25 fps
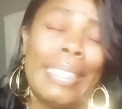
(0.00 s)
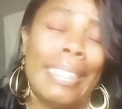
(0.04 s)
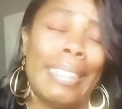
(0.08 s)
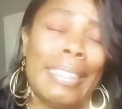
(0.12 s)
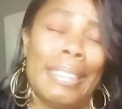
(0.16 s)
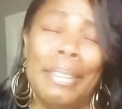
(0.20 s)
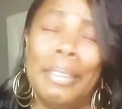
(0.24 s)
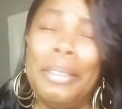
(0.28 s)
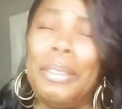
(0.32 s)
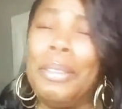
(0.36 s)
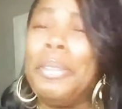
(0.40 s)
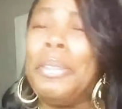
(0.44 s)

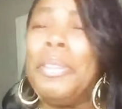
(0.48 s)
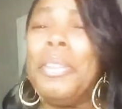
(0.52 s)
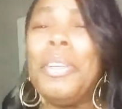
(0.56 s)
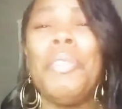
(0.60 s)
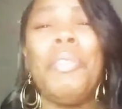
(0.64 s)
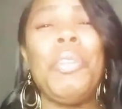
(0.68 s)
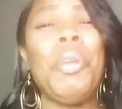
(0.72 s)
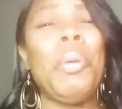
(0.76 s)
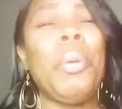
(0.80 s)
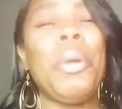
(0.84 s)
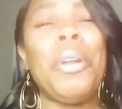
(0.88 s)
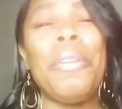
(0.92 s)
Oh,
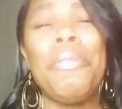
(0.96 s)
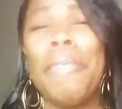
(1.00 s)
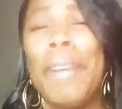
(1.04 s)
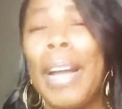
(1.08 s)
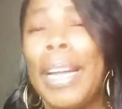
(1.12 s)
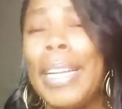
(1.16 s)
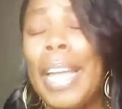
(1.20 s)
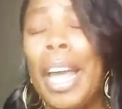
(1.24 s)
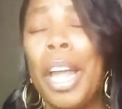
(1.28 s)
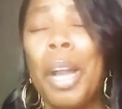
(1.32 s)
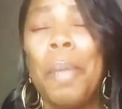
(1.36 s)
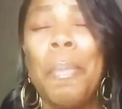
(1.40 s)
if you want to
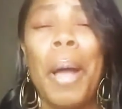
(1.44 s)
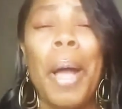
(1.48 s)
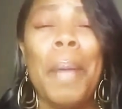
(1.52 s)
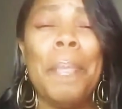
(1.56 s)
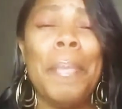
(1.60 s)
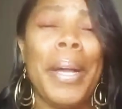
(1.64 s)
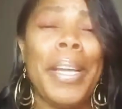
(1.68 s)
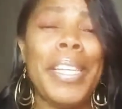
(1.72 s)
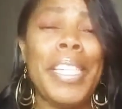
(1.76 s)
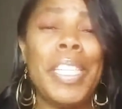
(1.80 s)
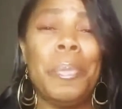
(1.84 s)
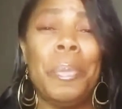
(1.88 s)
find out about
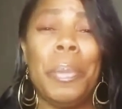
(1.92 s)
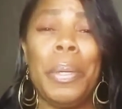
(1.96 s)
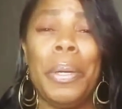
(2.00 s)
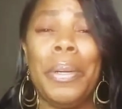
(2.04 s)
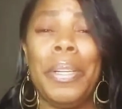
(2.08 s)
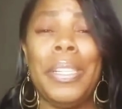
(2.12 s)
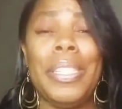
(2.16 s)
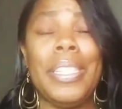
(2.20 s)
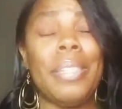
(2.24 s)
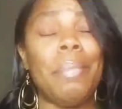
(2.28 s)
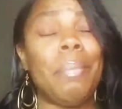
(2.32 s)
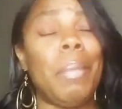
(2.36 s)
my
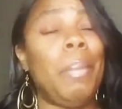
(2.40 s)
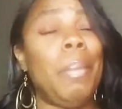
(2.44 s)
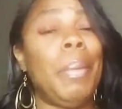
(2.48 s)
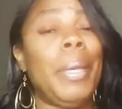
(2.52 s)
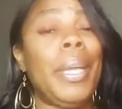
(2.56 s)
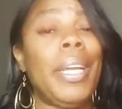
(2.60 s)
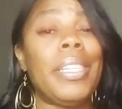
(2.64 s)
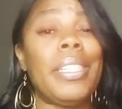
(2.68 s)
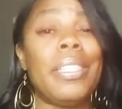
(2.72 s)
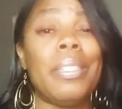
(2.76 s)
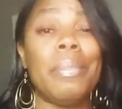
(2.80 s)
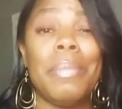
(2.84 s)
experience and
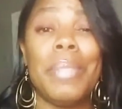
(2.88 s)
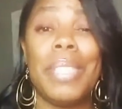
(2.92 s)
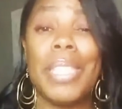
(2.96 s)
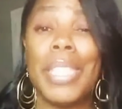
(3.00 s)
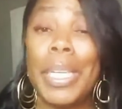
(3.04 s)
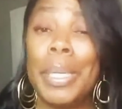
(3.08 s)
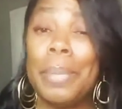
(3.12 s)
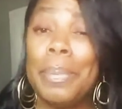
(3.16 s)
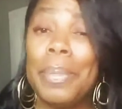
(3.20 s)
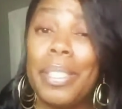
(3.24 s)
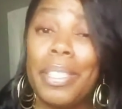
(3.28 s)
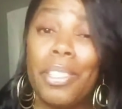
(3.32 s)
maybe get some
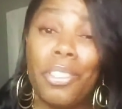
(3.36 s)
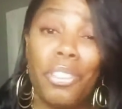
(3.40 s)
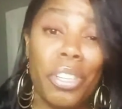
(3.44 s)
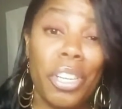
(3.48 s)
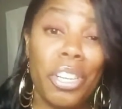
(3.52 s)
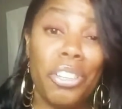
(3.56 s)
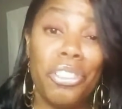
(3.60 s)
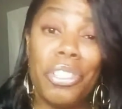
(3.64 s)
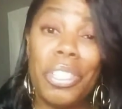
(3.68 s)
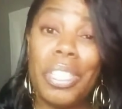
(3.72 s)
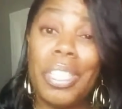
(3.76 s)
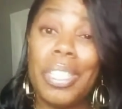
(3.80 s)
tips,
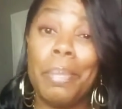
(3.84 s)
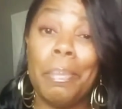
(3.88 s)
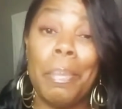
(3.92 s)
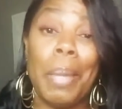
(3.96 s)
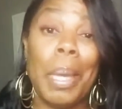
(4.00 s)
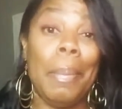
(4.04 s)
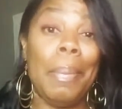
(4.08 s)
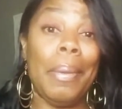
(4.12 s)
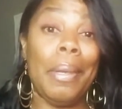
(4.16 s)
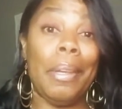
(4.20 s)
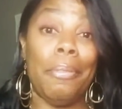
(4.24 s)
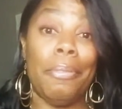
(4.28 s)
suggestions, and
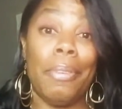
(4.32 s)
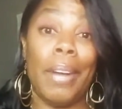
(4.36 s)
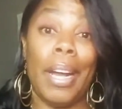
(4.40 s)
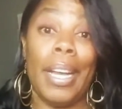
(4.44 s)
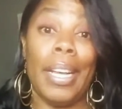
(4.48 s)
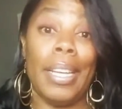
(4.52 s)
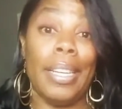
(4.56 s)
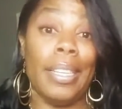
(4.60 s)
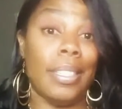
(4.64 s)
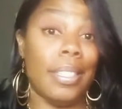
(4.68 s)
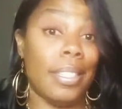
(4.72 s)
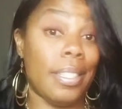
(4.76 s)
maybe
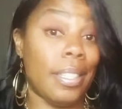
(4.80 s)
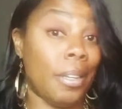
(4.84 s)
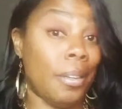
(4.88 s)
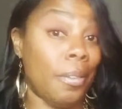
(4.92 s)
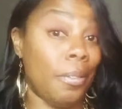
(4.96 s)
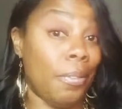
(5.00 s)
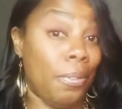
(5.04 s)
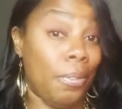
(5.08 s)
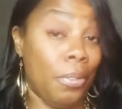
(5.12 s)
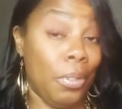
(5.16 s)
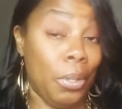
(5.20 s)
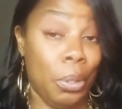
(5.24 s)
advice,
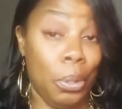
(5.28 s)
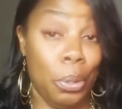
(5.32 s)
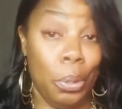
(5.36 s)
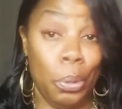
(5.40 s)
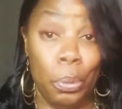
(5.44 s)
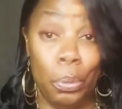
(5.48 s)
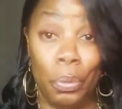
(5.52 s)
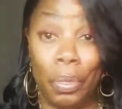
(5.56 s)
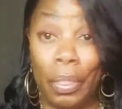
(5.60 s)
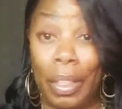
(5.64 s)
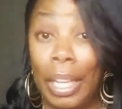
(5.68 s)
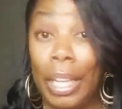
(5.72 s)
if
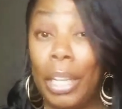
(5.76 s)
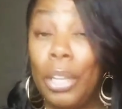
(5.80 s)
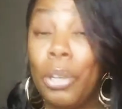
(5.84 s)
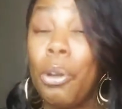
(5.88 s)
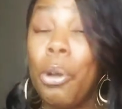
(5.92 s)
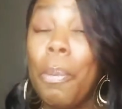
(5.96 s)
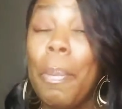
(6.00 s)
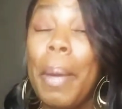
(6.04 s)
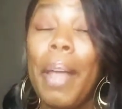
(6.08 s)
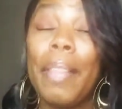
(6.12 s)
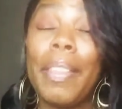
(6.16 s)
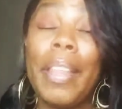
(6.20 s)
you think
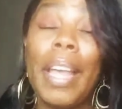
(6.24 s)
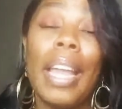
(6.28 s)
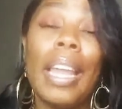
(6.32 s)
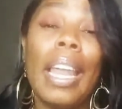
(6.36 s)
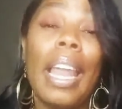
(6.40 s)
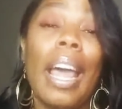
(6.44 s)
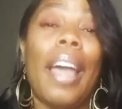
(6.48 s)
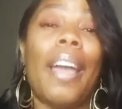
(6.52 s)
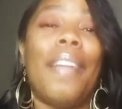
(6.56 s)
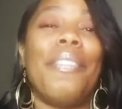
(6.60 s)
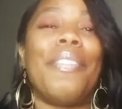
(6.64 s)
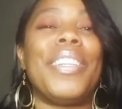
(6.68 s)
you're about that
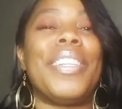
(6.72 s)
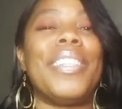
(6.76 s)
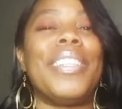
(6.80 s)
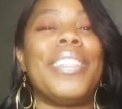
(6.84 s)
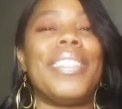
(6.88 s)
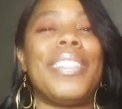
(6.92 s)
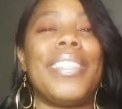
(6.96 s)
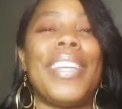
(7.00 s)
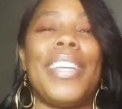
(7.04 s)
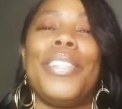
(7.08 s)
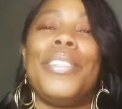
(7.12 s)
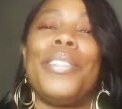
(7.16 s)
life, then
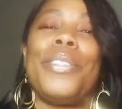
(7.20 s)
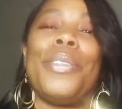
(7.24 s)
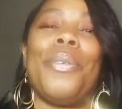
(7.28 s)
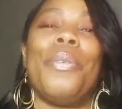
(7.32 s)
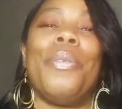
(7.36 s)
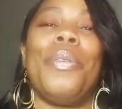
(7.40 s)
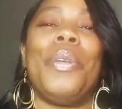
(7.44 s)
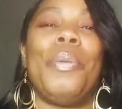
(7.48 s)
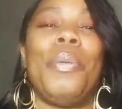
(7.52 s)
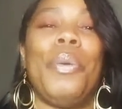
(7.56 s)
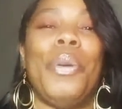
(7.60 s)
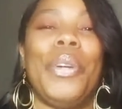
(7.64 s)
stay
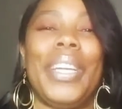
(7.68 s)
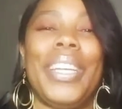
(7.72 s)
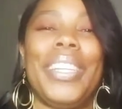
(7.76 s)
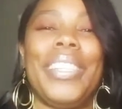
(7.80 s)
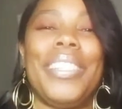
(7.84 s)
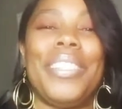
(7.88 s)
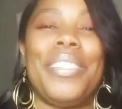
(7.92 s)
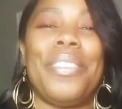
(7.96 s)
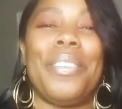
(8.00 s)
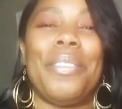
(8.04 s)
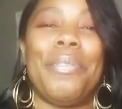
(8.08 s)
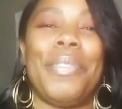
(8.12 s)
tuned and we'll get
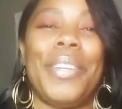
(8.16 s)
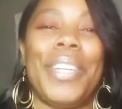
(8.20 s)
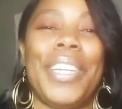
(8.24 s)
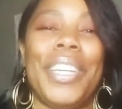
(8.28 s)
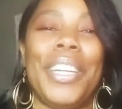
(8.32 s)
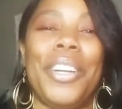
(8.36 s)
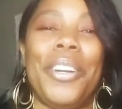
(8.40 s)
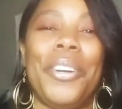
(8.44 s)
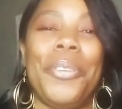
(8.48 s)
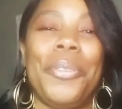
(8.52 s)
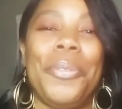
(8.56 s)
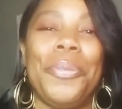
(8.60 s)
into the
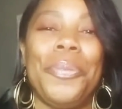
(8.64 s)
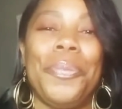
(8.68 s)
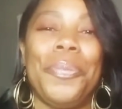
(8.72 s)
video.